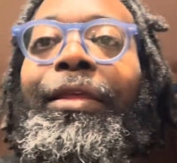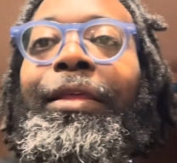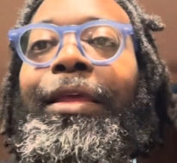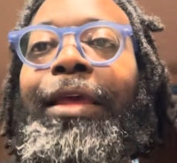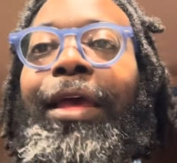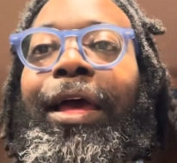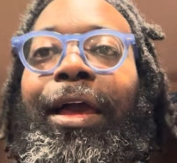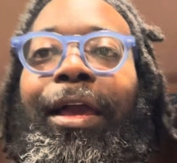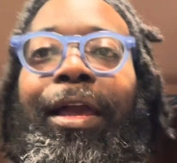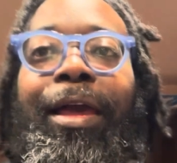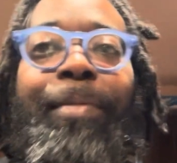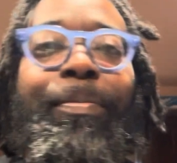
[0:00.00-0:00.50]

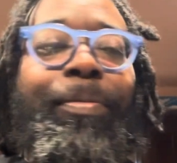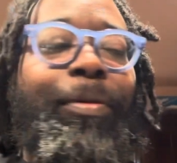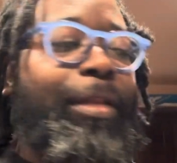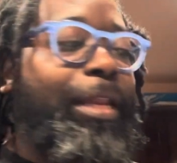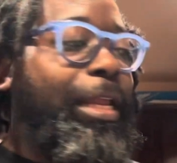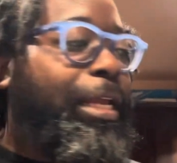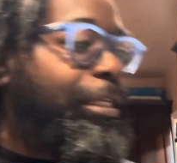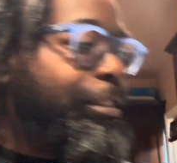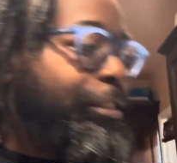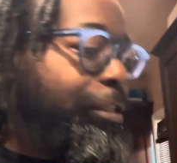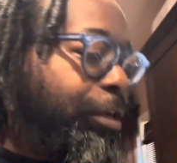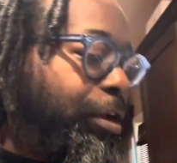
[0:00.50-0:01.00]
a couple
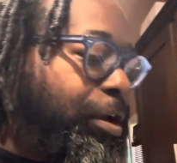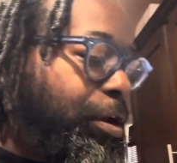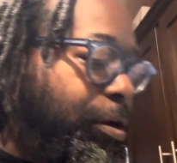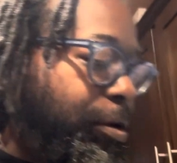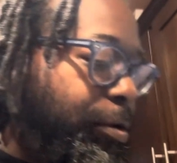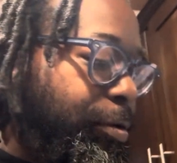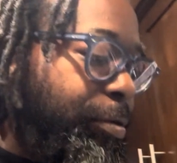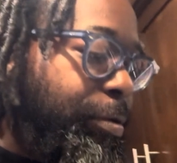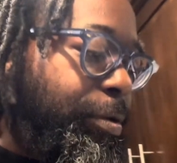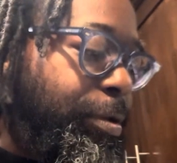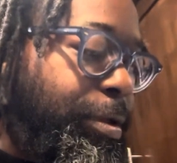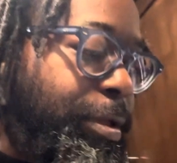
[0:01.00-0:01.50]
days
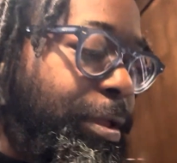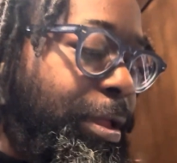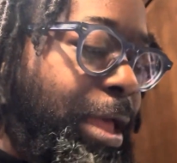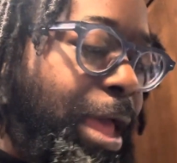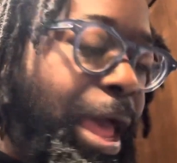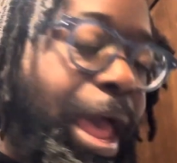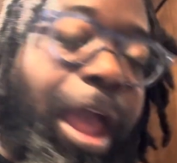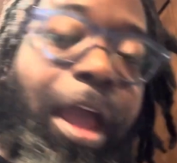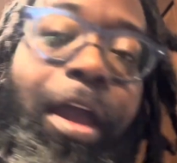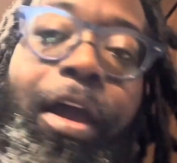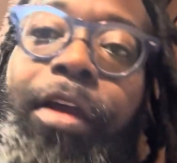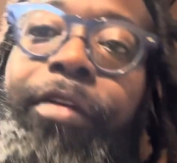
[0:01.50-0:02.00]
ago,
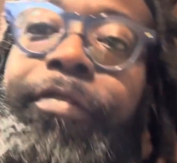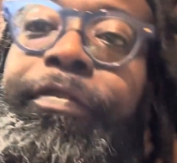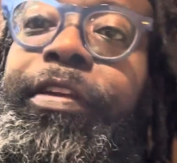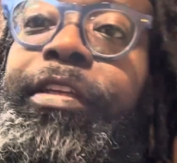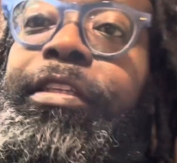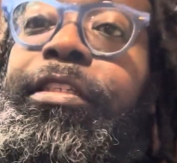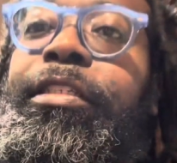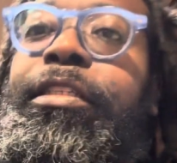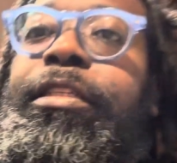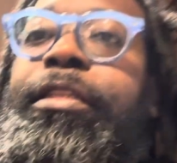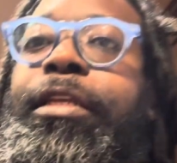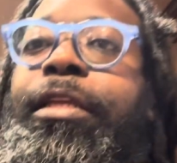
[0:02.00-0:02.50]
I
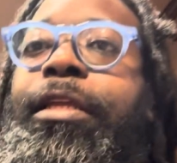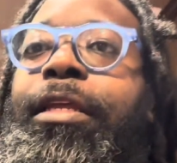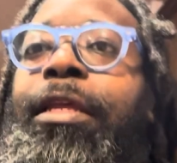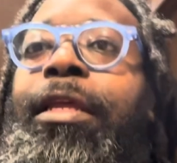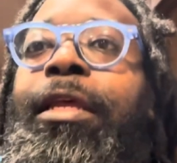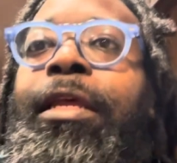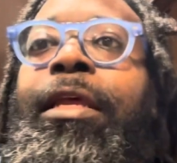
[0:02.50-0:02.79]
harvested